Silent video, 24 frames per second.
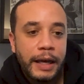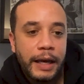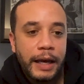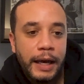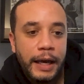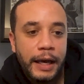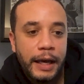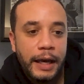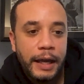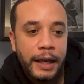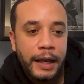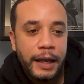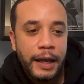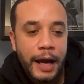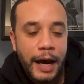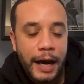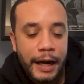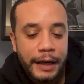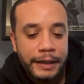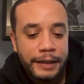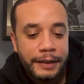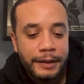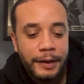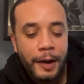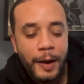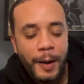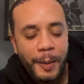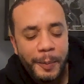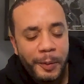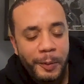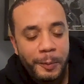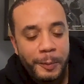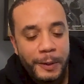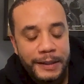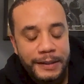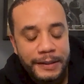And I need to
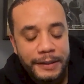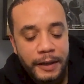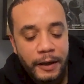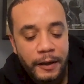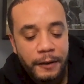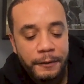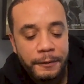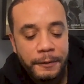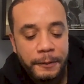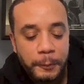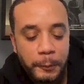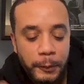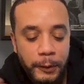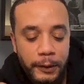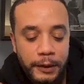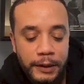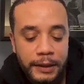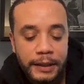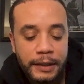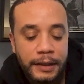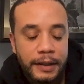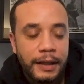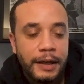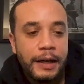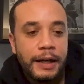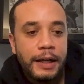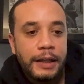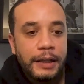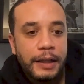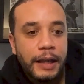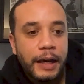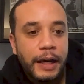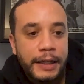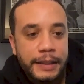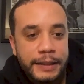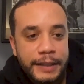humble myself and really
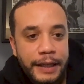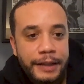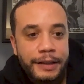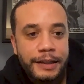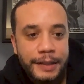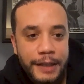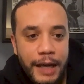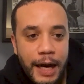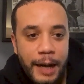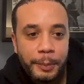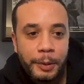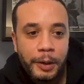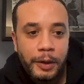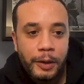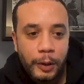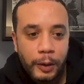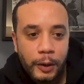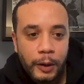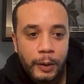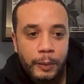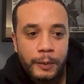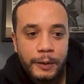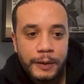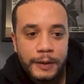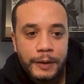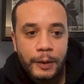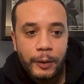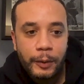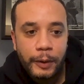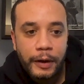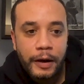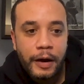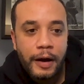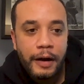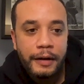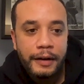like take the time to learn what's
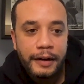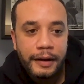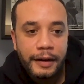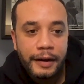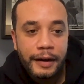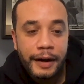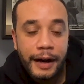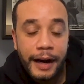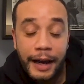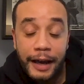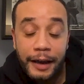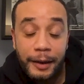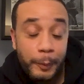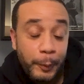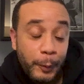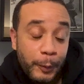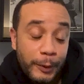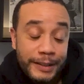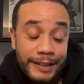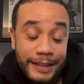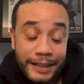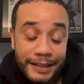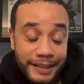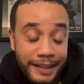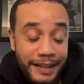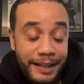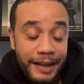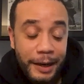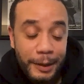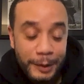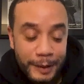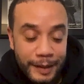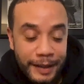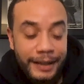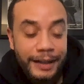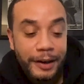going on here. And once I did,
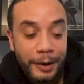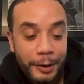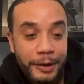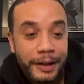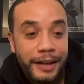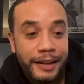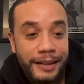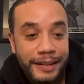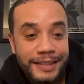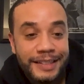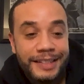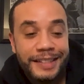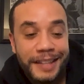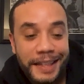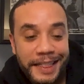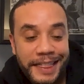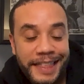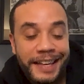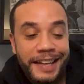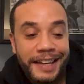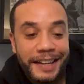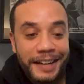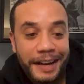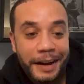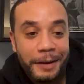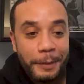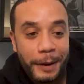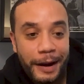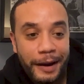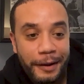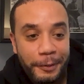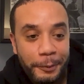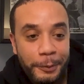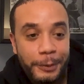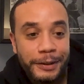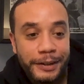I was like, okay, this is the thing. I,
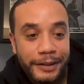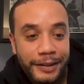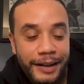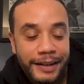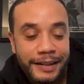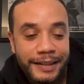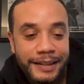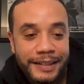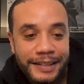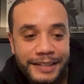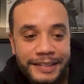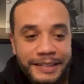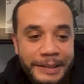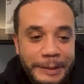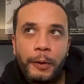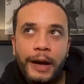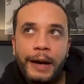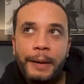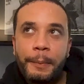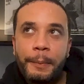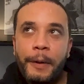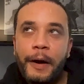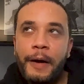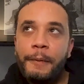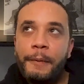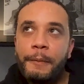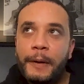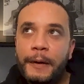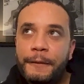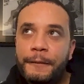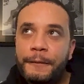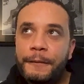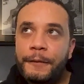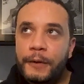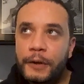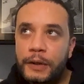I really like this. When I bought
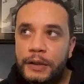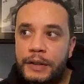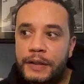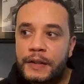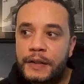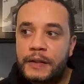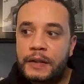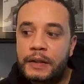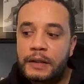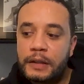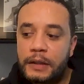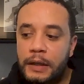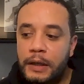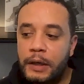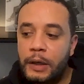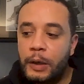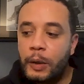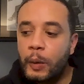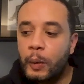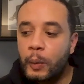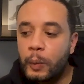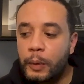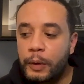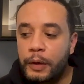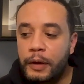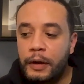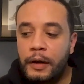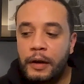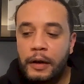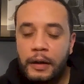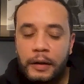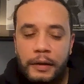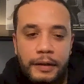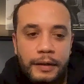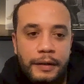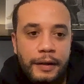my first
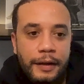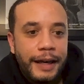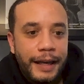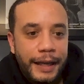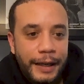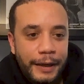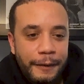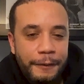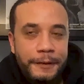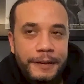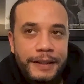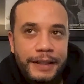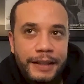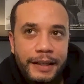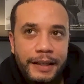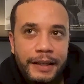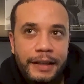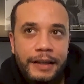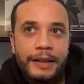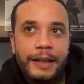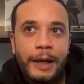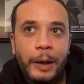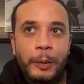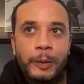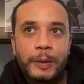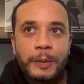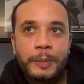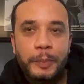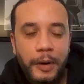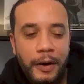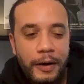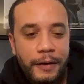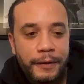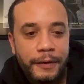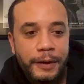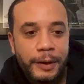real N F T that was
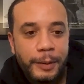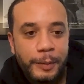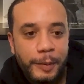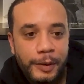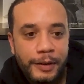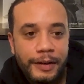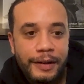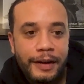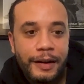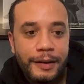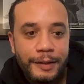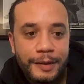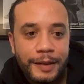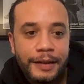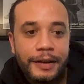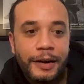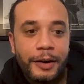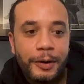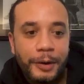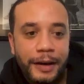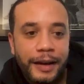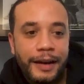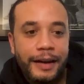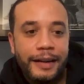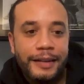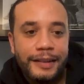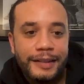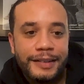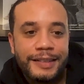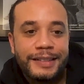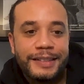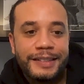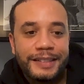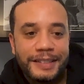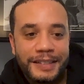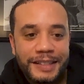part of a community, I was like, okay, this
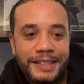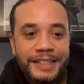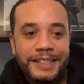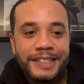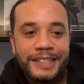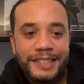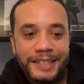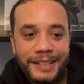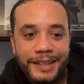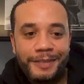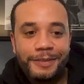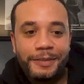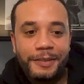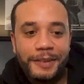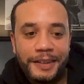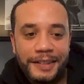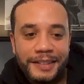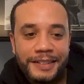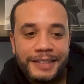is this is different.